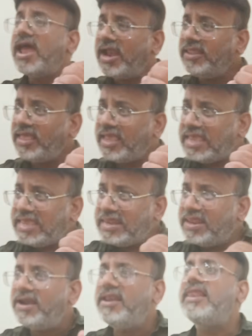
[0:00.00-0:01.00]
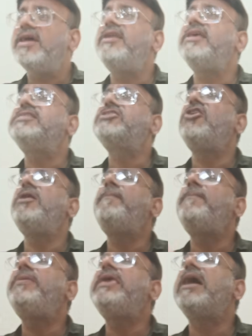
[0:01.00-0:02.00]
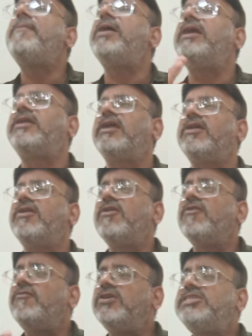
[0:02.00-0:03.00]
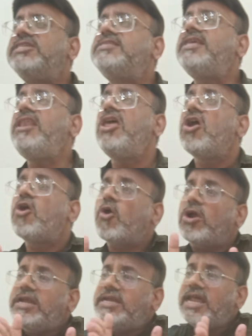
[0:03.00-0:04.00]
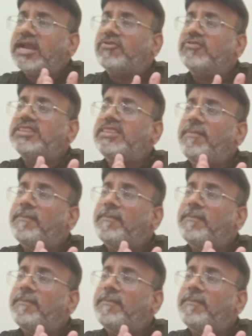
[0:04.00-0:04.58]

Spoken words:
And the inner layer is called pia mater, which is in contact with the